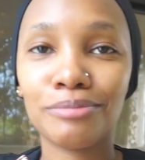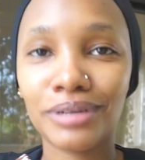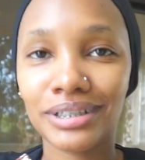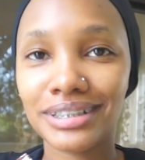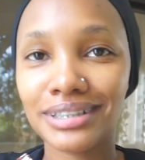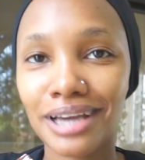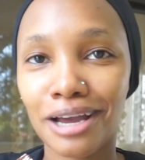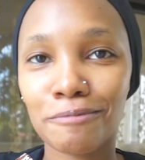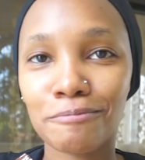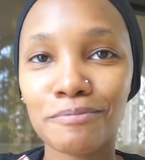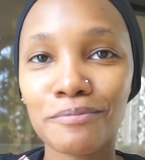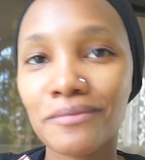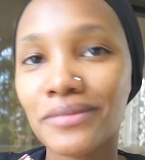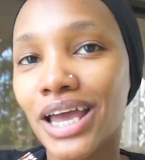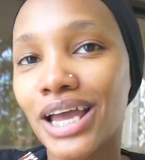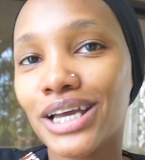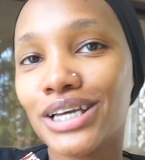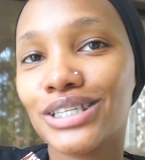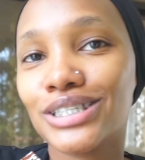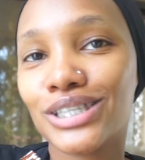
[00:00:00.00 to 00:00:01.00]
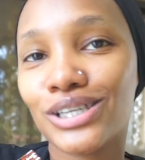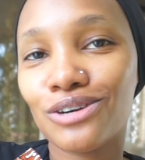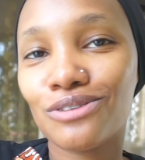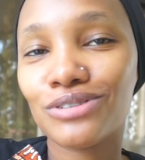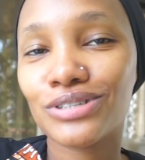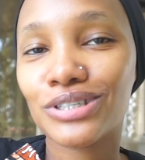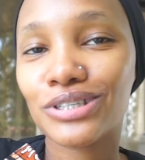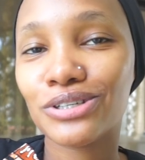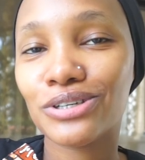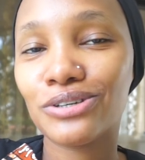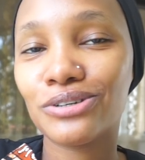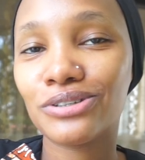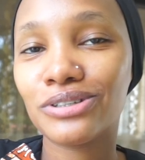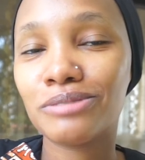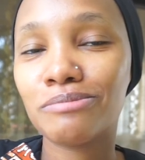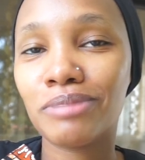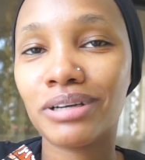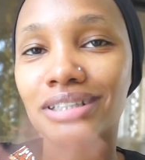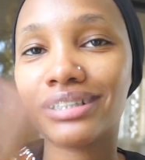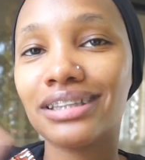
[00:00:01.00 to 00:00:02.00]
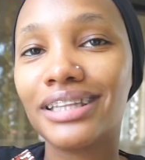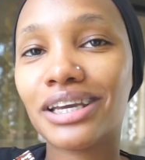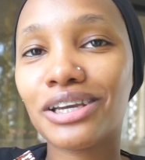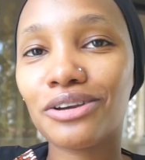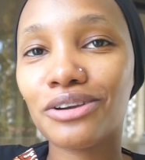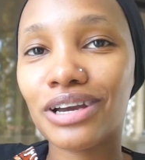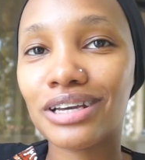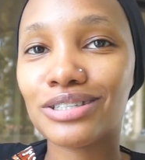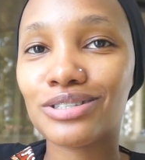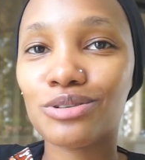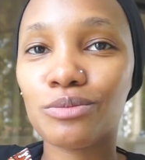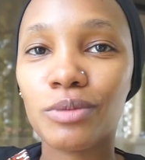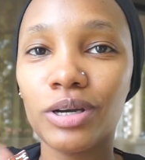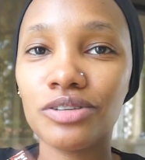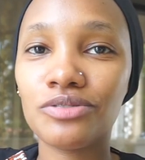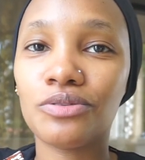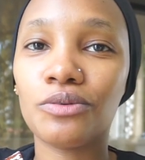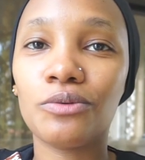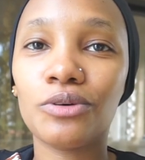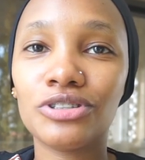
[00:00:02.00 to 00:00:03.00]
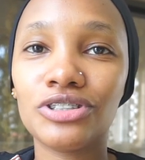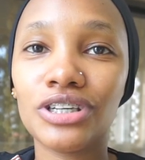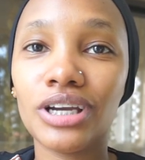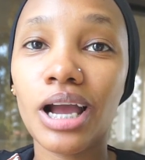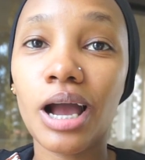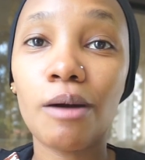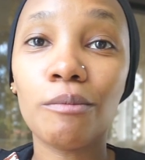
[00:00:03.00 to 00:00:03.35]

But yeah, self is so good. But thank you guys so much for watching.